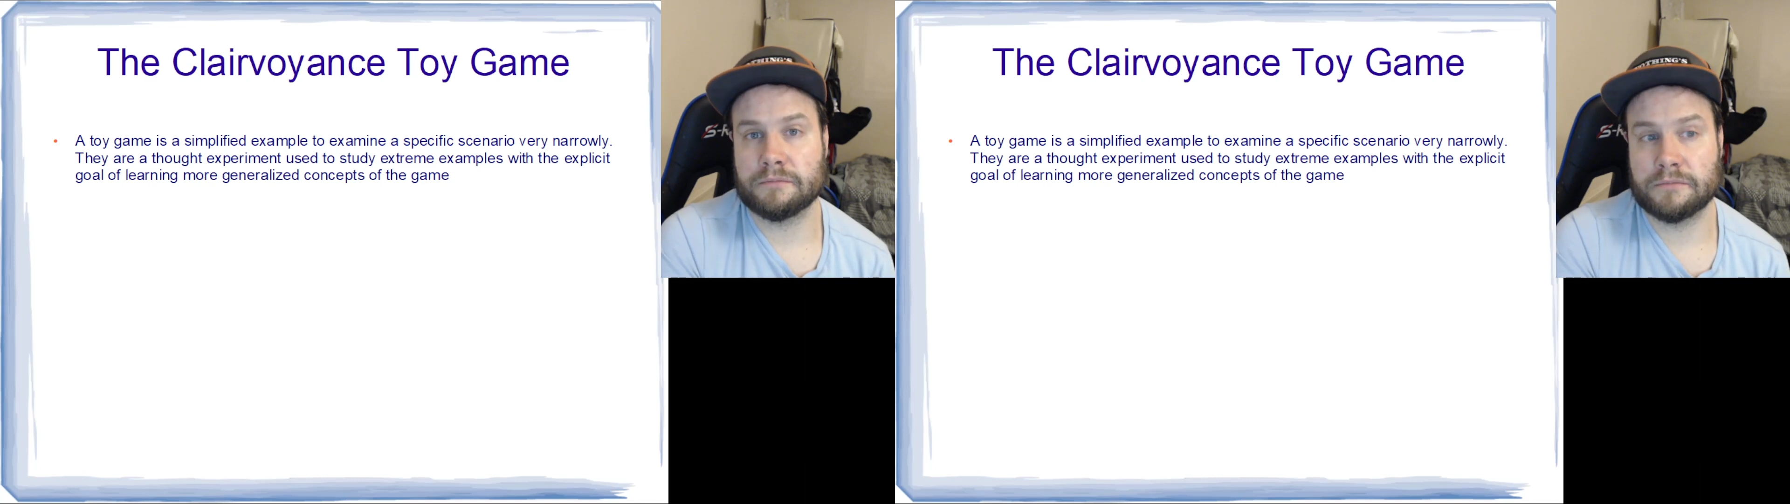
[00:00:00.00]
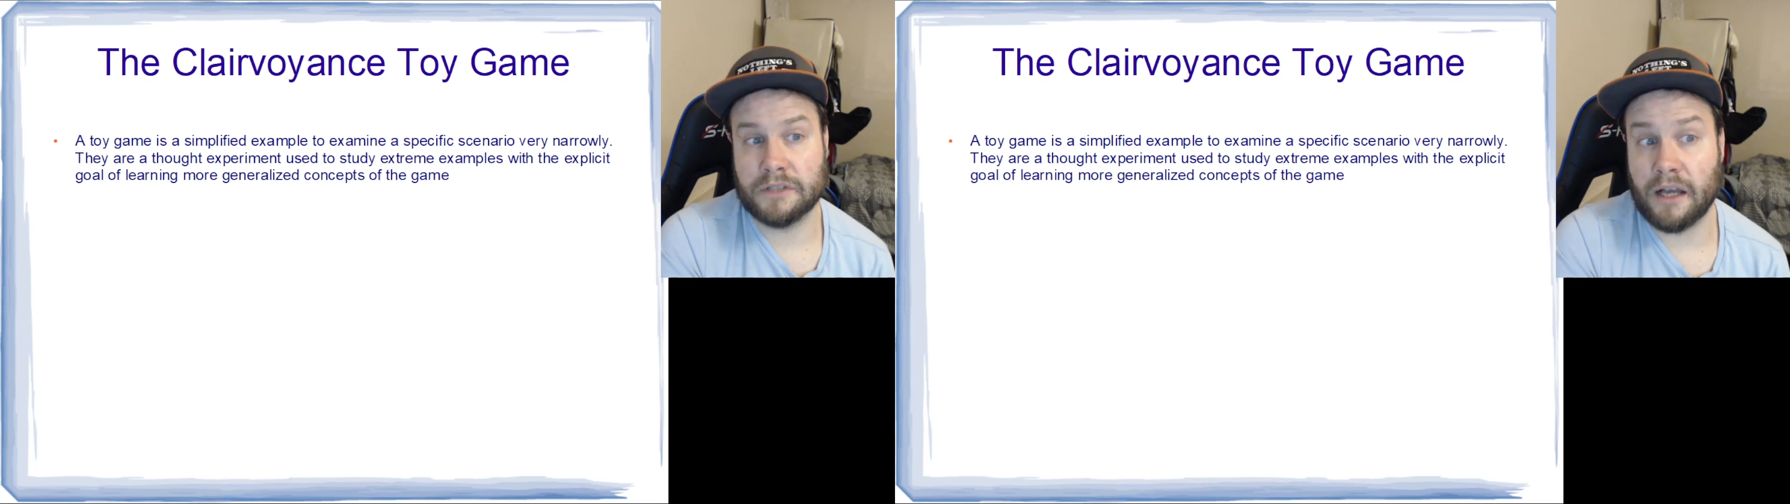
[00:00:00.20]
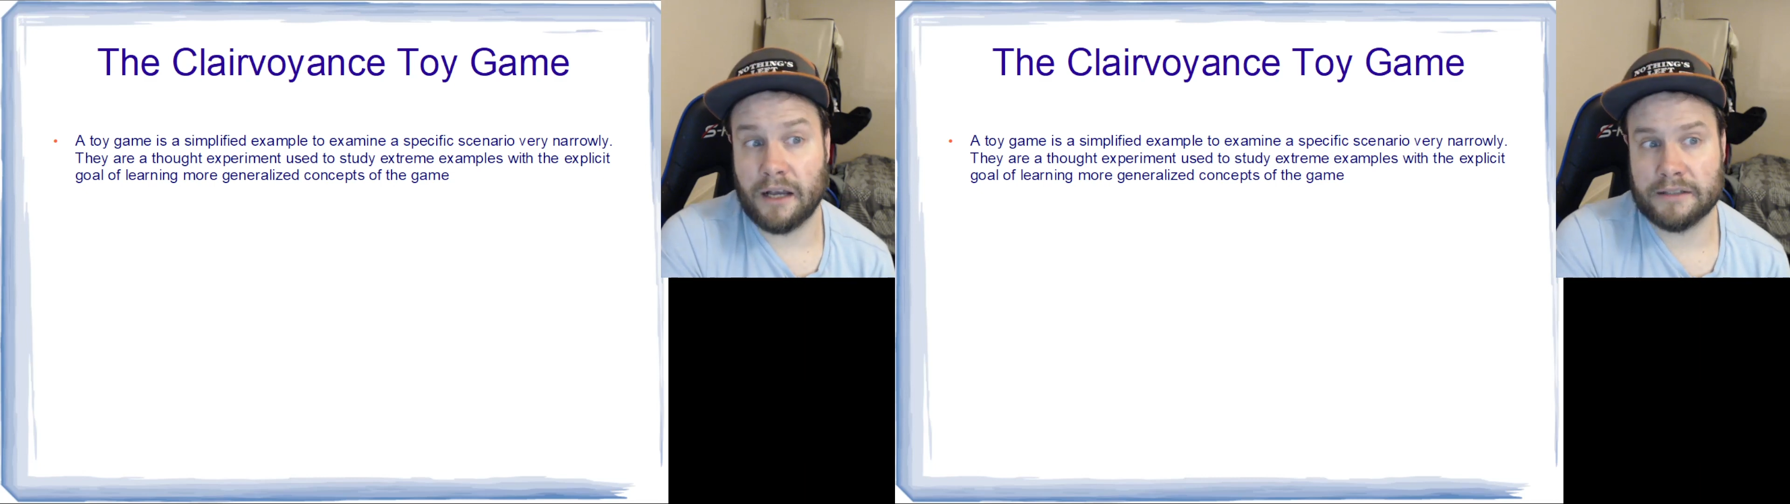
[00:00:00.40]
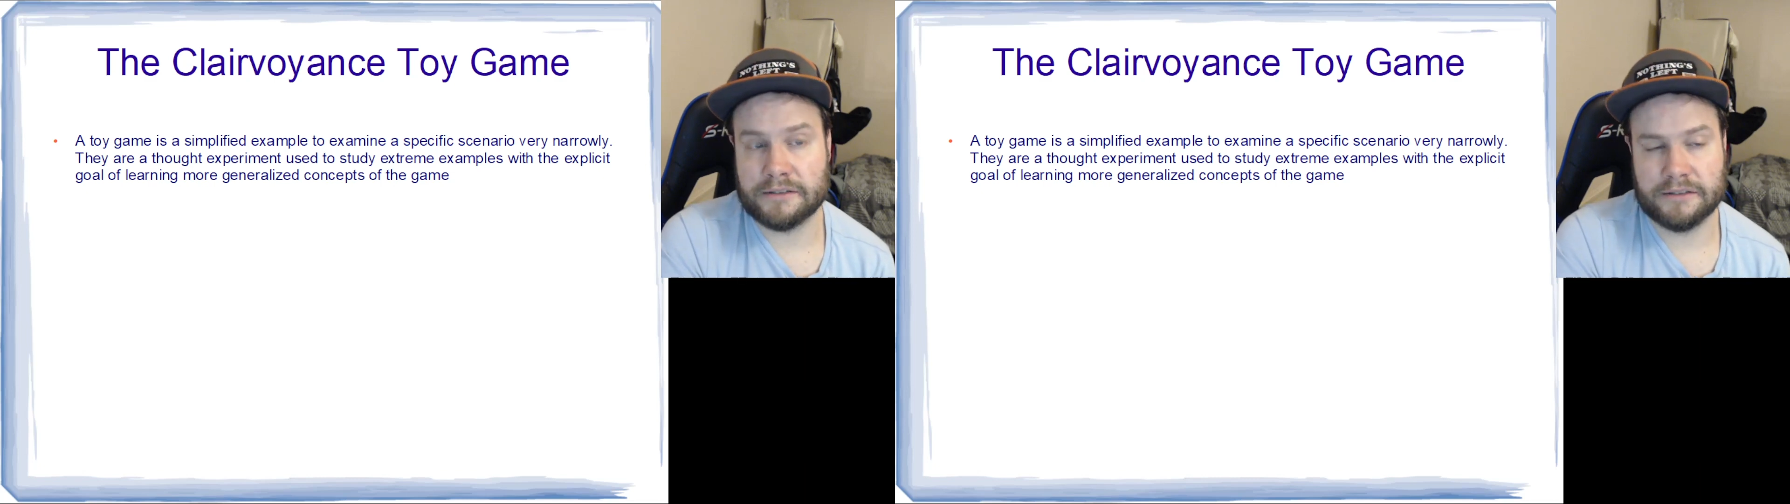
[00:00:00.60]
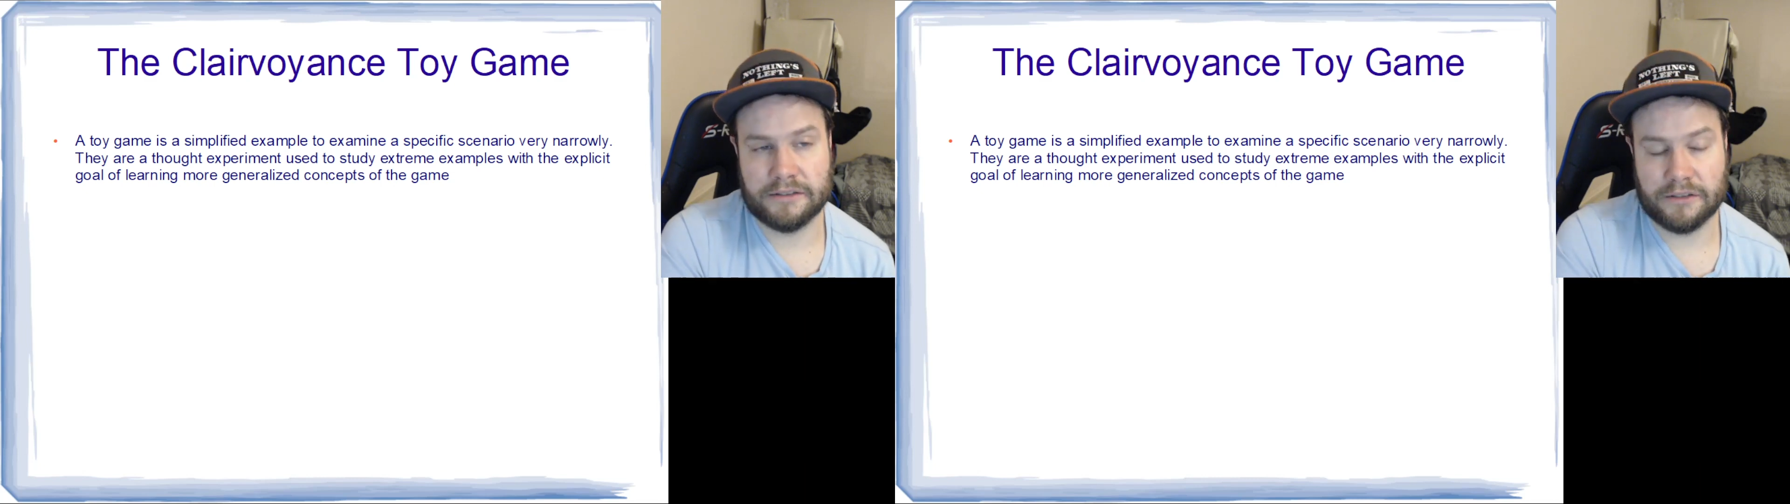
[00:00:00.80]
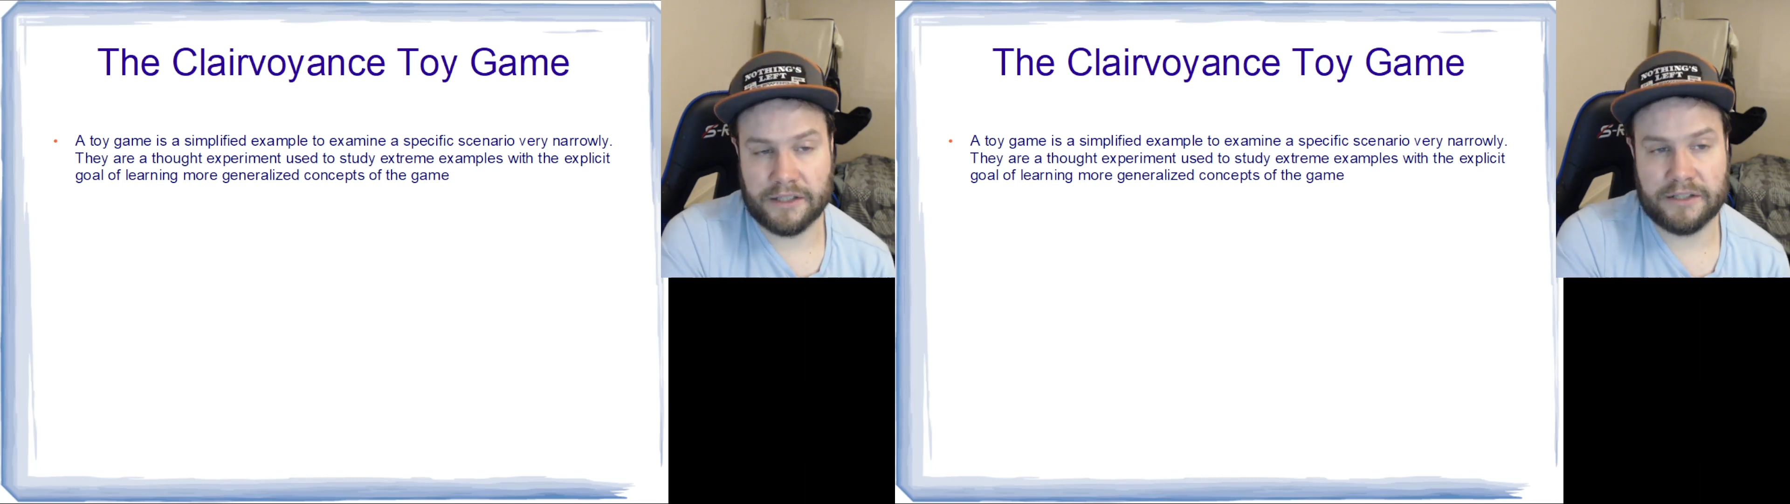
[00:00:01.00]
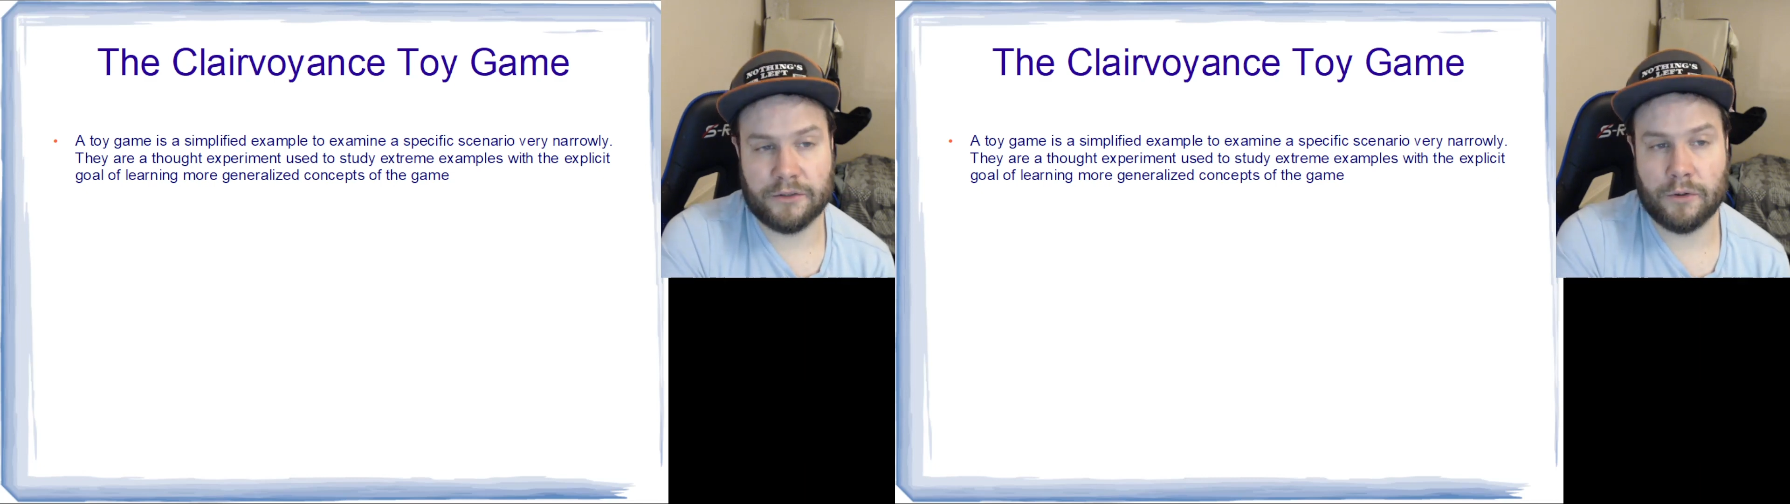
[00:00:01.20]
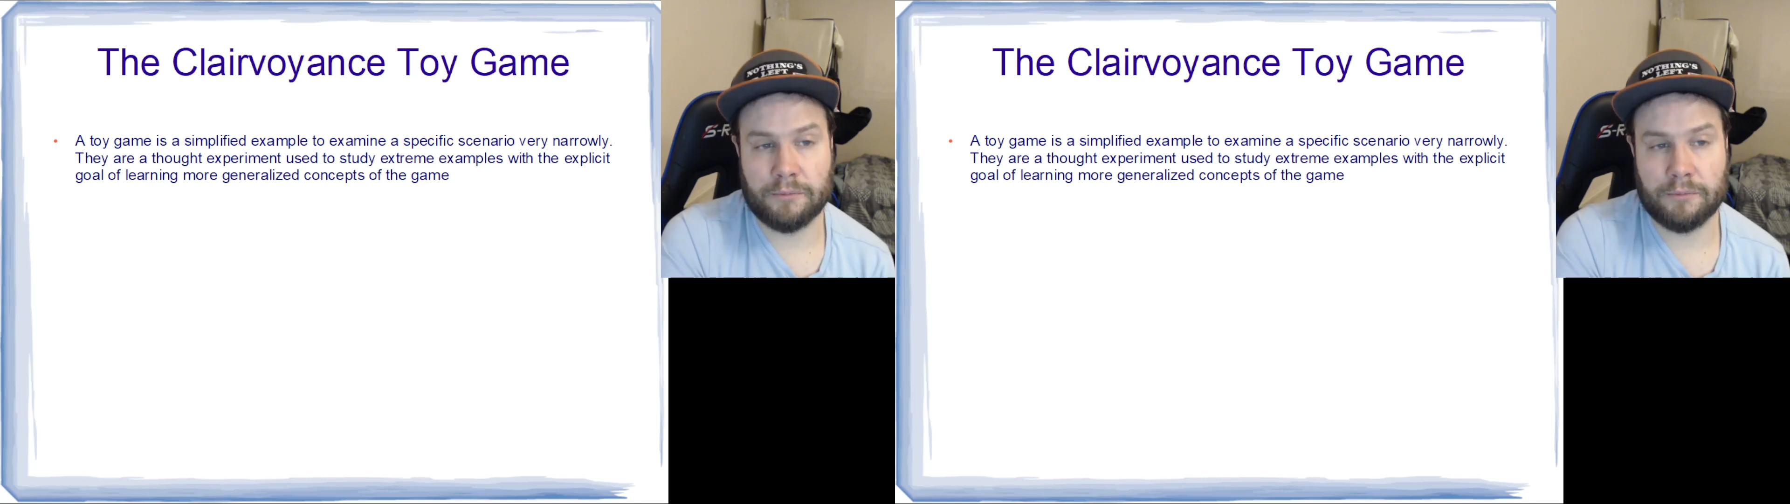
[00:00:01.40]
does. You know, they do it